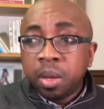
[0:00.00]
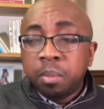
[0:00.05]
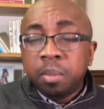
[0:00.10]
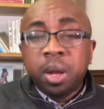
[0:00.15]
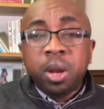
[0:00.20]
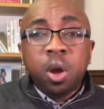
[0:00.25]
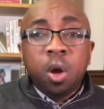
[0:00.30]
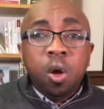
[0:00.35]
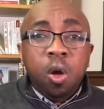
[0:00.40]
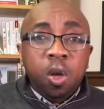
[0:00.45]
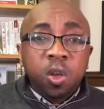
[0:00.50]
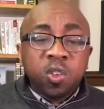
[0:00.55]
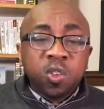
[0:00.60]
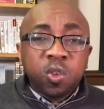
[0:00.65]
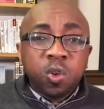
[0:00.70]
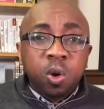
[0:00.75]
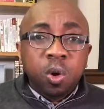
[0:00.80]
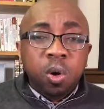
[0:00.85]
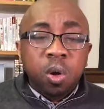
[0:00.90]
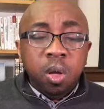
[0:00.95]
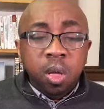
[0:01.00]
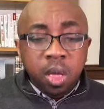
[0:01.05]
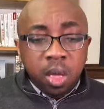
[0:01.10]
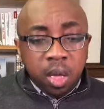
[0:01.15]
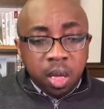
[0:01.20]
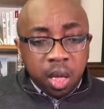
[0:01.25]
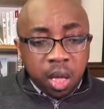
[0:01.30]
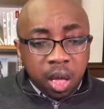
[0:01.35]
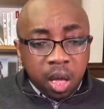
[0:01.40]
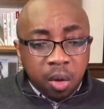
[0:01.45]
but also
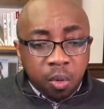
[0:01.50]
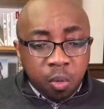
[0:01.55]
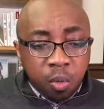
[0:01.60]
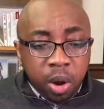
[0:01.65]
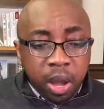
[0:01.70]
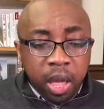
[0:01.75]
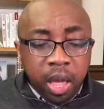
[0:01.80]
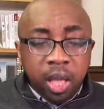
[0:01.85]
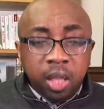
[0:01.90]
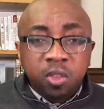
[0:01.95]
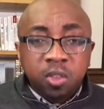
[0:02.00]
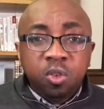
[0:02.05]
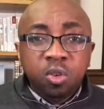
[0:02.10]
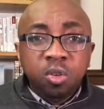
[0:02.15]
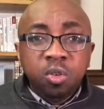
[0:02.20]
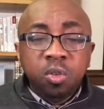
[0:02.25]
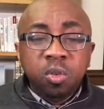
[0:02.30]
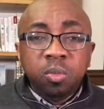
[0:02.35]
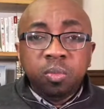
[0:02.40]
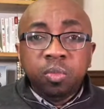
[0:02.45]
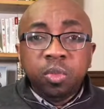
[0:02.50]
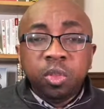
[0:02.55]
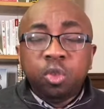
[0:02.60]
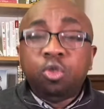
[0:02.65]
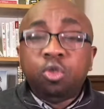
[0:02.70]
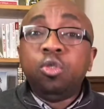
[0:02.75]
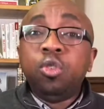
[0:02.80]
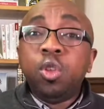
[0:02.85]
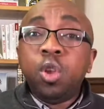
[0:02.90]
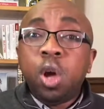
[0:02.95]
a way to
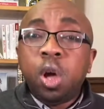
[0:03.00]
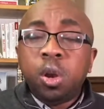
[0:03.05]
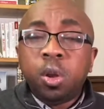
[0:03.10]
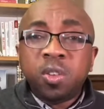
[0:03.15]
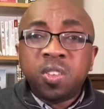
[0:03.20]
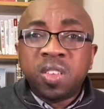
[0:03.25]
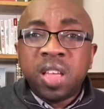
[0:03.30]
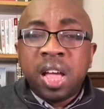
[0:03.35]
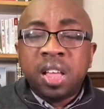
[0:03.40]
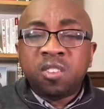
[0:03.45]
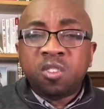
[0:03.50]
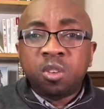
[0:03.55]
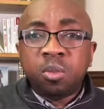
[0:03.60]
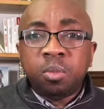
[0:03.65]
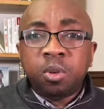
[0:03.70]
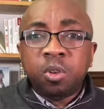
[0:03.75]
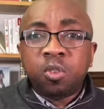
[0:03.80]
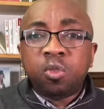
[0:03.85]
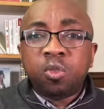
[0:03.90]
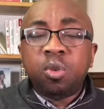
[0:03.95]
know those customers,